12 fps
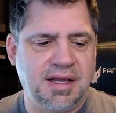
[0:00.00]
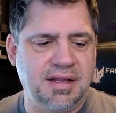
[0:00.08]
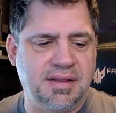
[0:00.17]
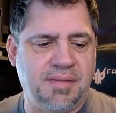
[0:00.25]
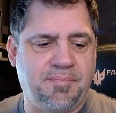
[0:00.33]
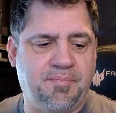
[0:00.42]

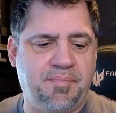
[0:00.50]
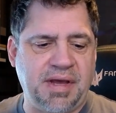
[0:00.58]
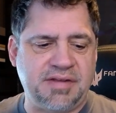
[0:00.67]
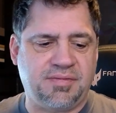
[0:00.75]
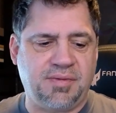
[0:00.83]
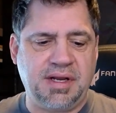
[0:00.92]
The
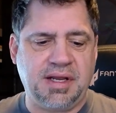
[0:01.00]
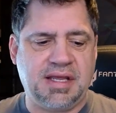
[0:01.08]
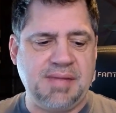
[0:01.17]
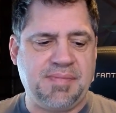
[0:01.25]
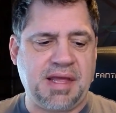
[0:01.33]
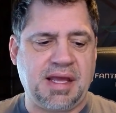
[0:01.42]
best way to
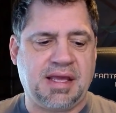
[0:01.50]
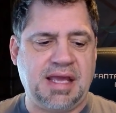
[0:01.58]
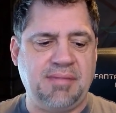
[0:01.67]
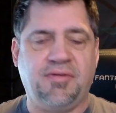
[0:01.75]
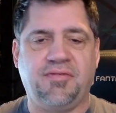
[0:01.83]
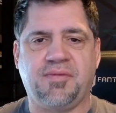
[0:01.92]
keep that
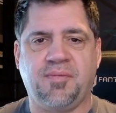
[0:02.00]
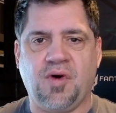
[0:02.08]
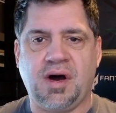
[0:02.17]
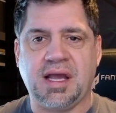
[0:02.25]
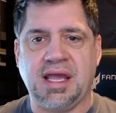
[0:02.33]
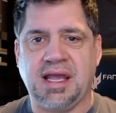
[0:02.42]
cable from
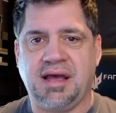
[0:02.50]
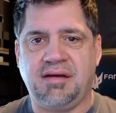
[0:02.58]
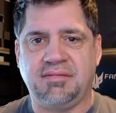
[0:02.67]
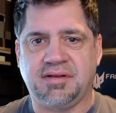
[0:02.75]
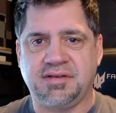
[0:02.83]
walking out,